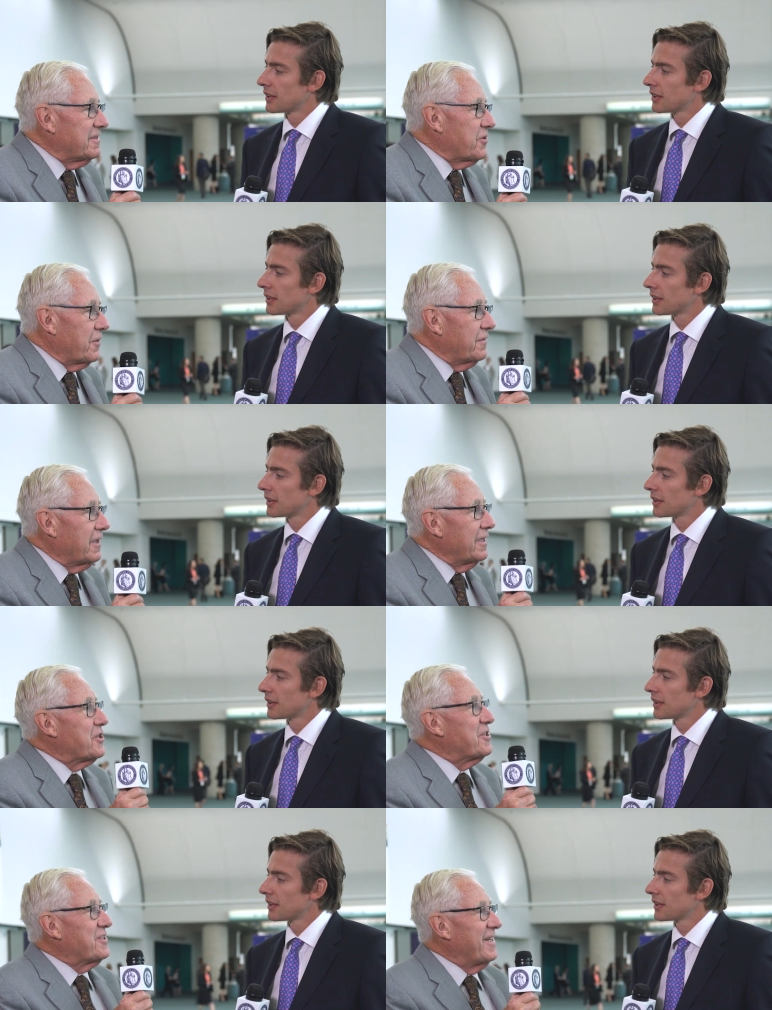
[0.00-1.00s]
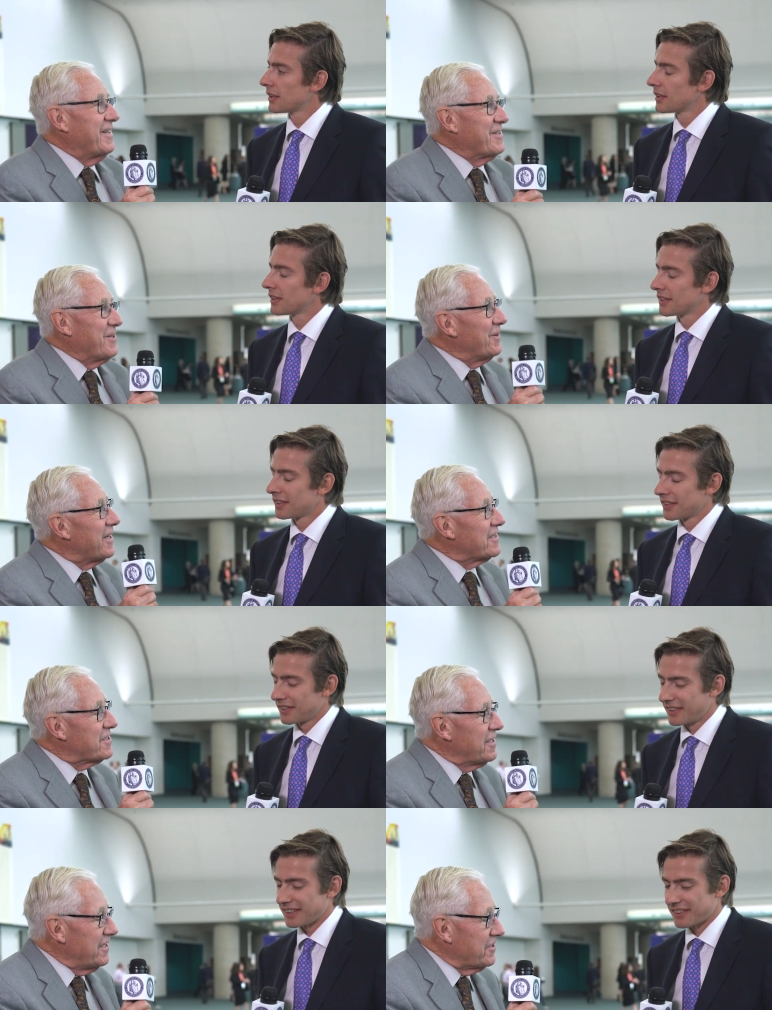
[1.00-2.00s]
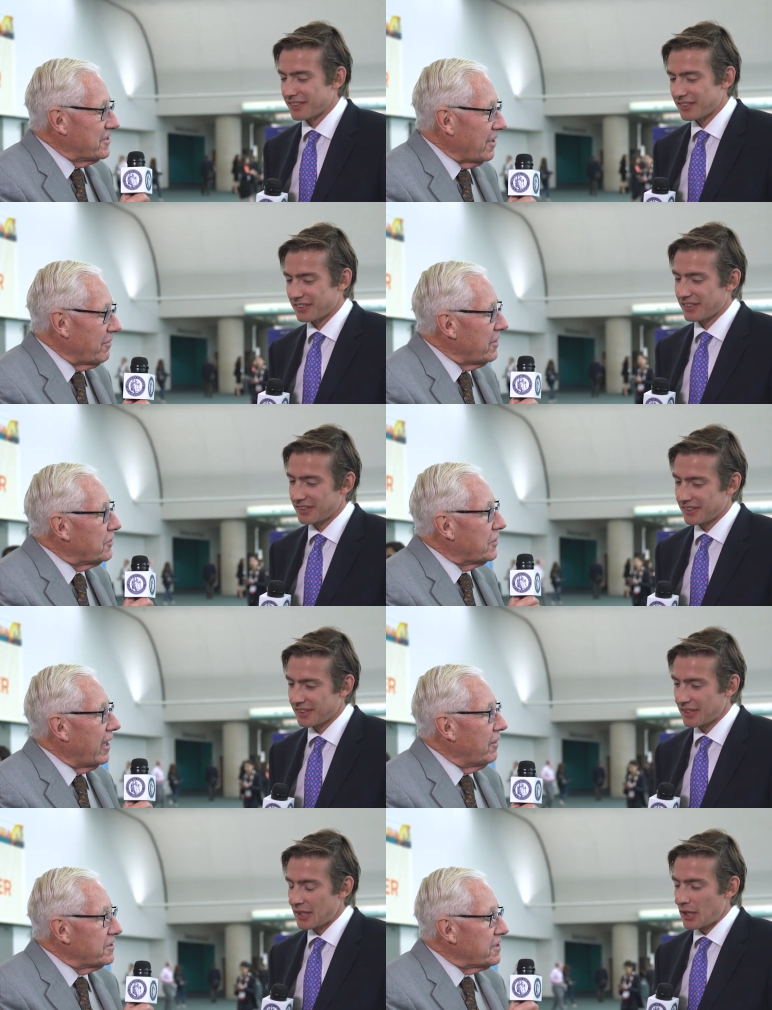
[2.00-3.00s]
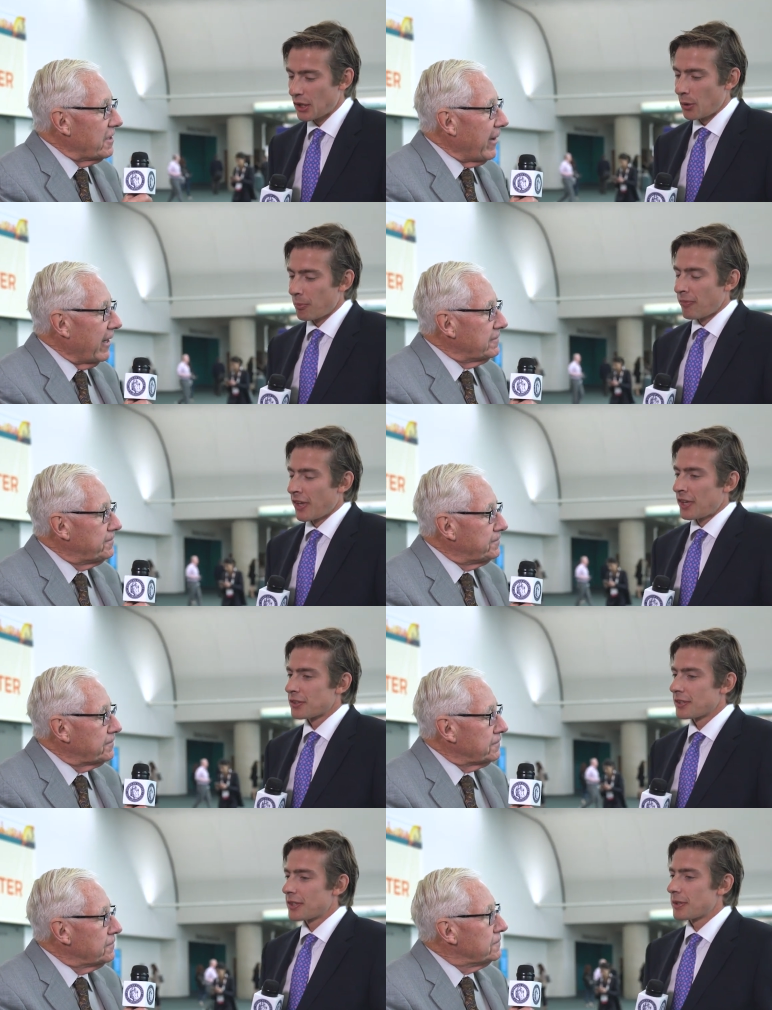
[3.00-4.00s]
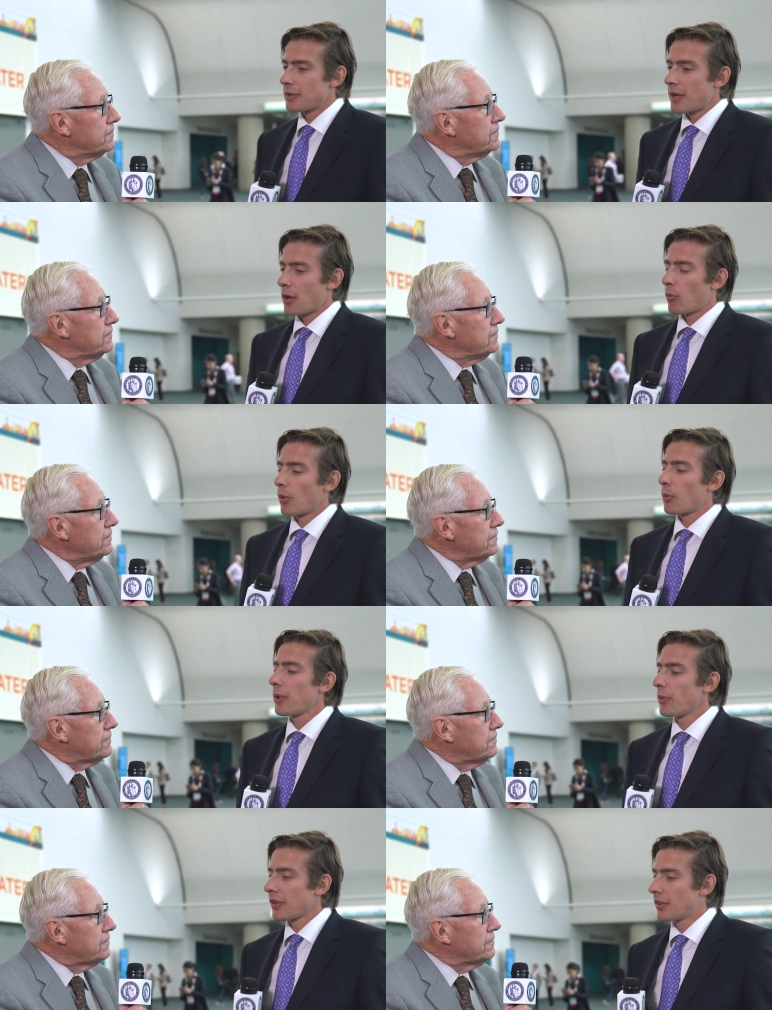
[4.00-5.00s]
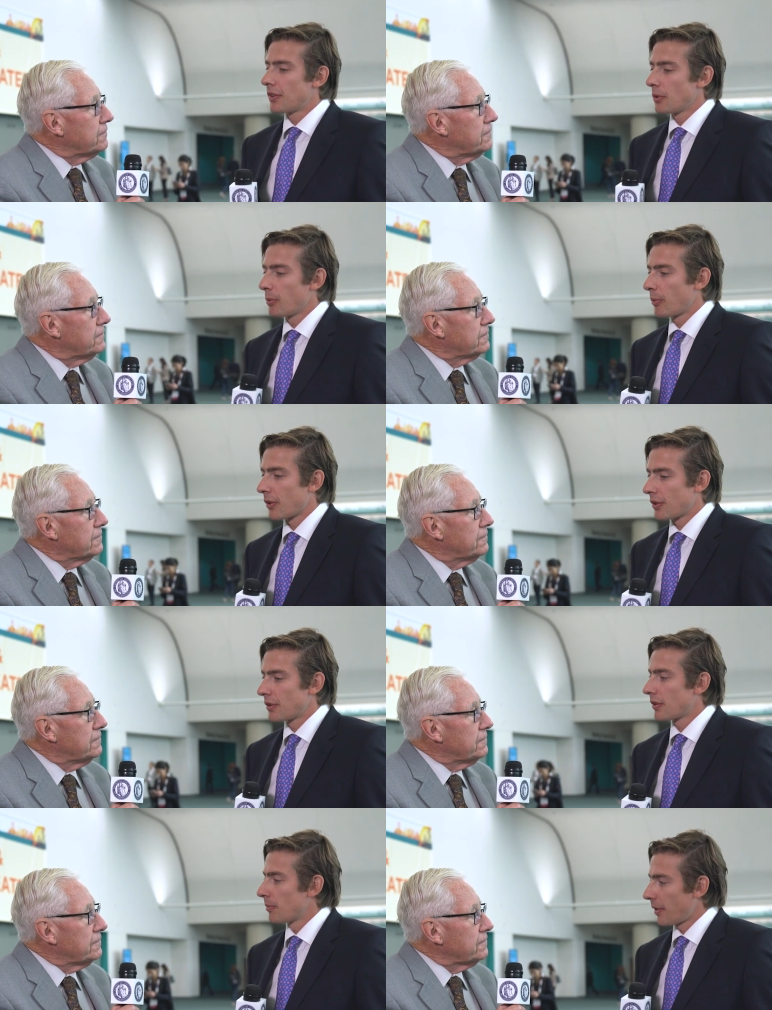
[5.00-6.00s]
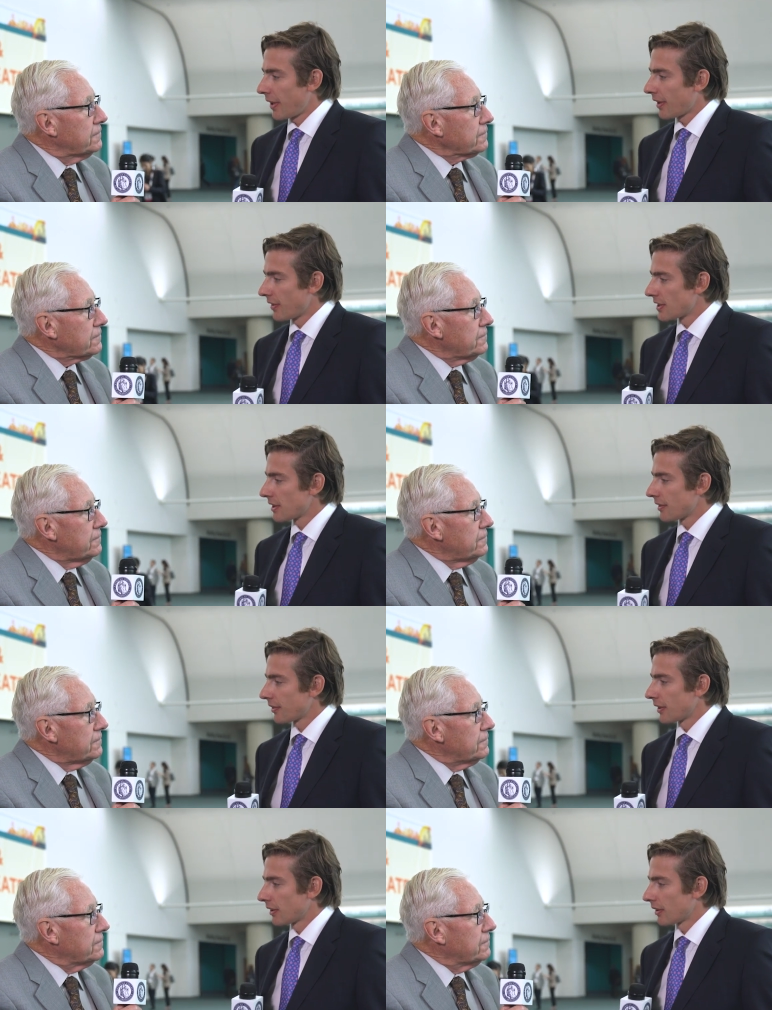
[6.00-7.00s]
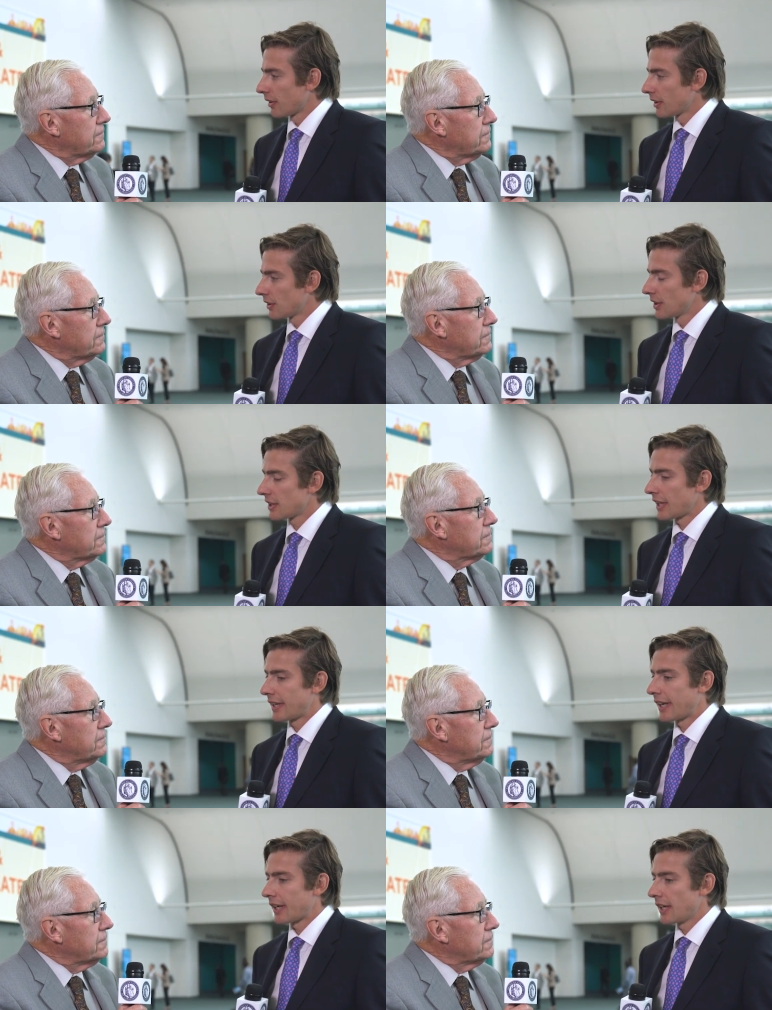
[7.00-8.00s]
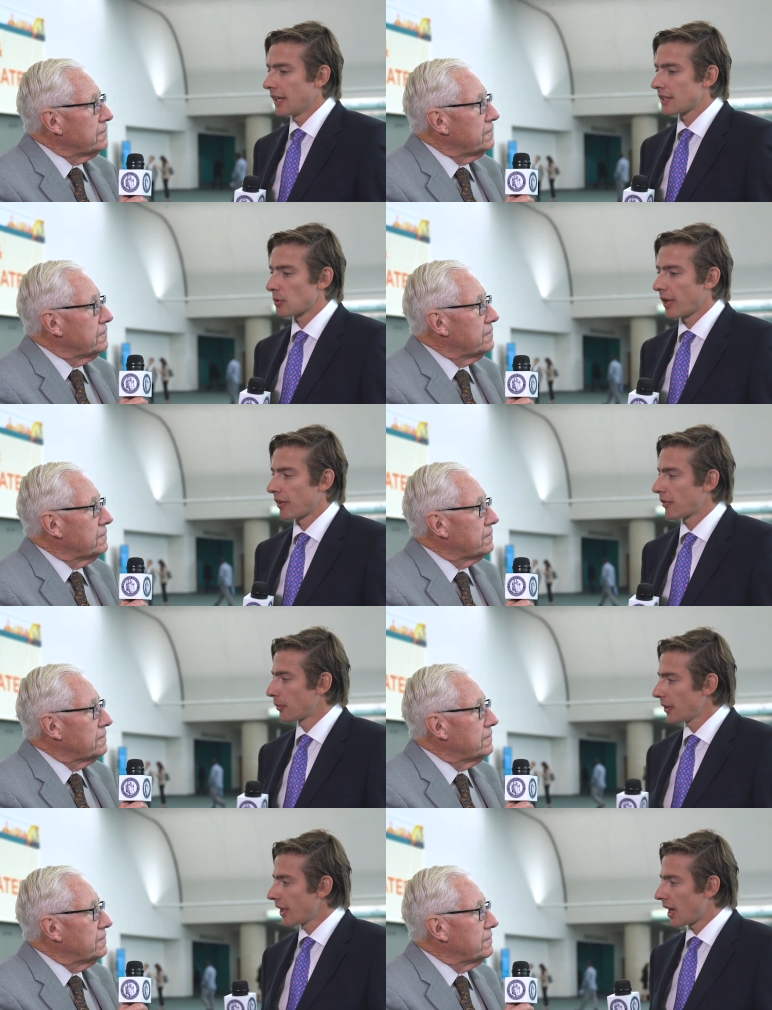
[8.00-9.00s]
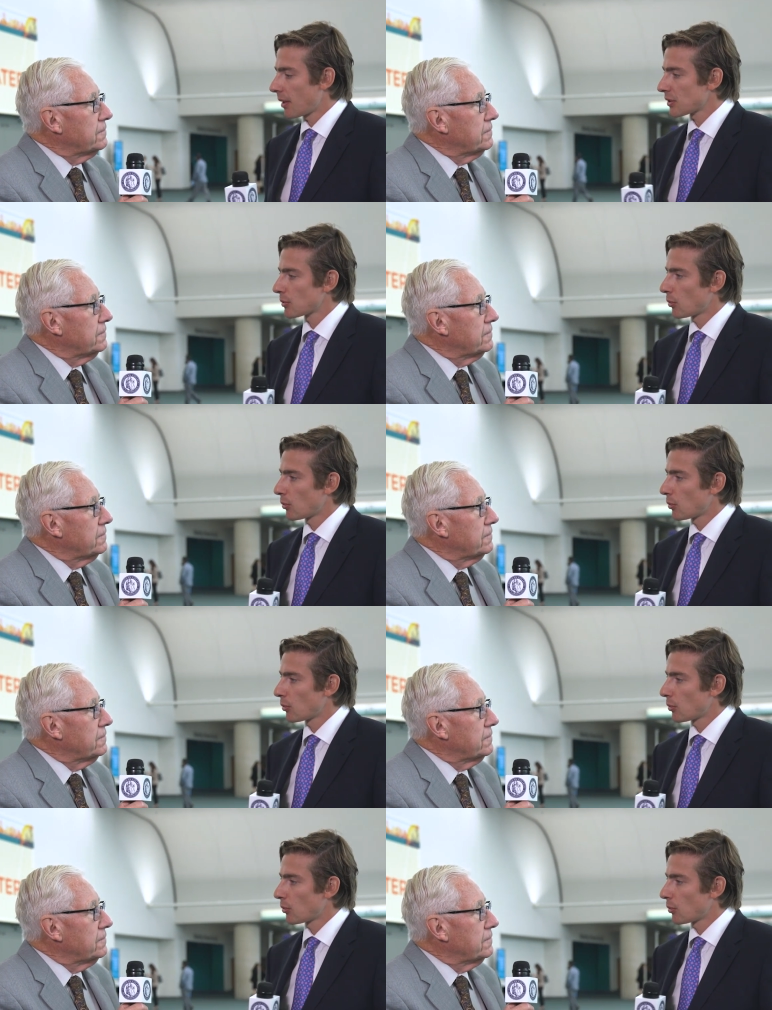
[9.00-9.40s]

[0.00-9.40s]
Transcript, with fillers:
Speaker 1: sort of glitches in it. So let's yes, start right. with the trial. What's it about?
Speaker 2: So what we wanted to do, we wanted to compare these different technologies and techniques. We had three arms.